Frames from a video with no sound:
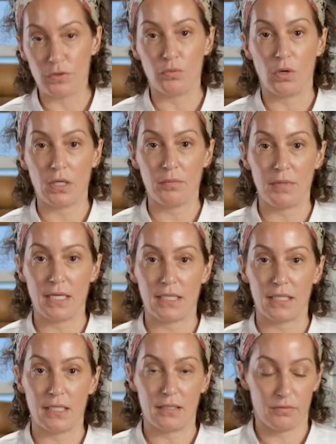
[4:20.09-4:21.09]
want to make
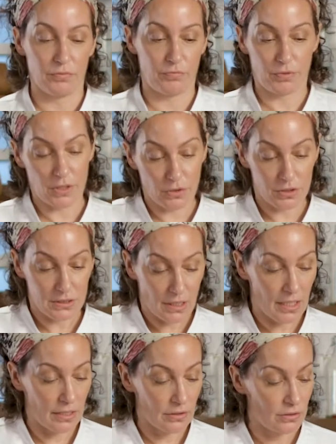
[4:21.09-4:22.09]
it fritter
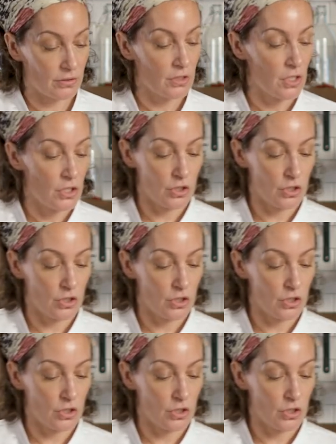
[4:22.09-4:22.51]
style,